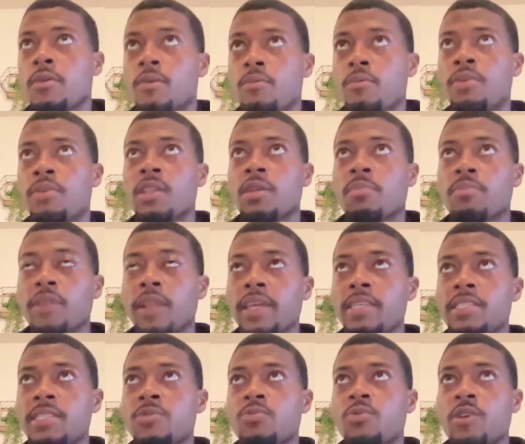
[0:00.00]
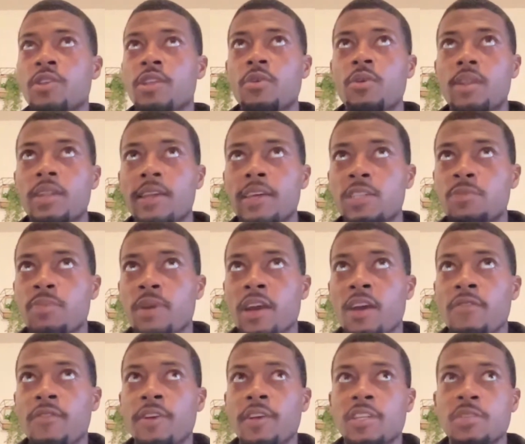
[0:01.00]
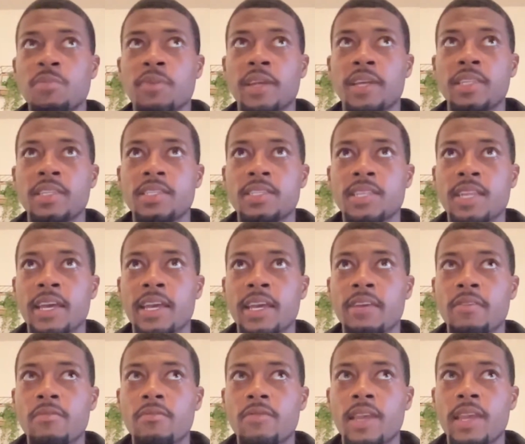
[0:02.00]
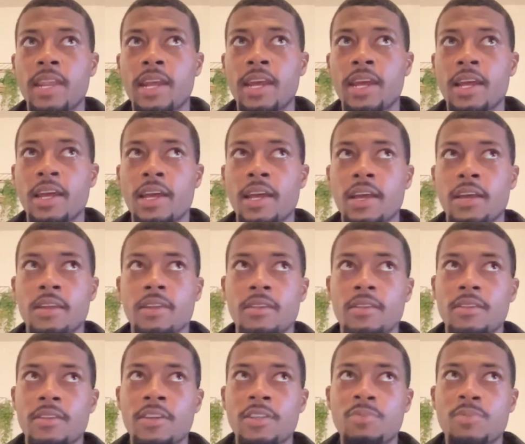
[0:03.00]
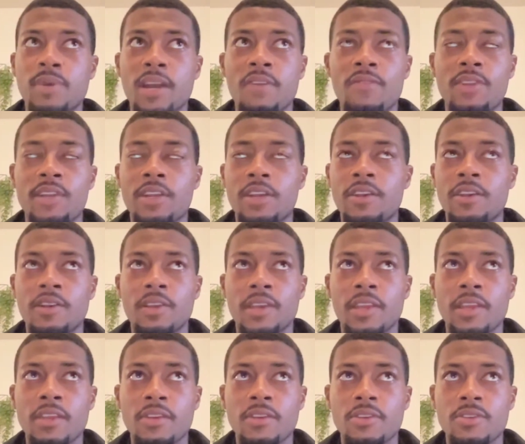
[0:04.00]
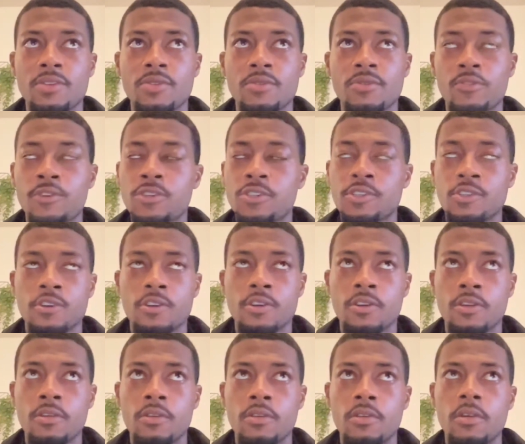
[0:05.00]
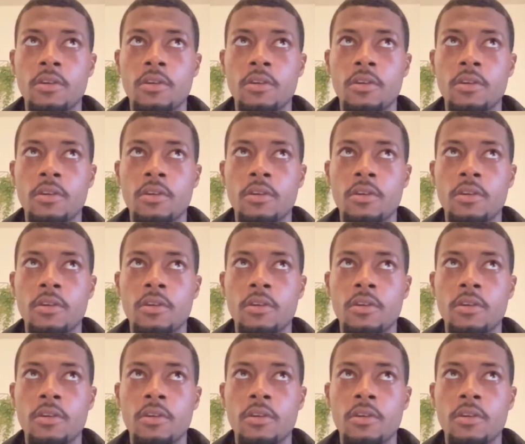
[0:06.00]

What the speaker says: But the places where there were less poverty is places like, and there's poverty here in Kenya too, for sure.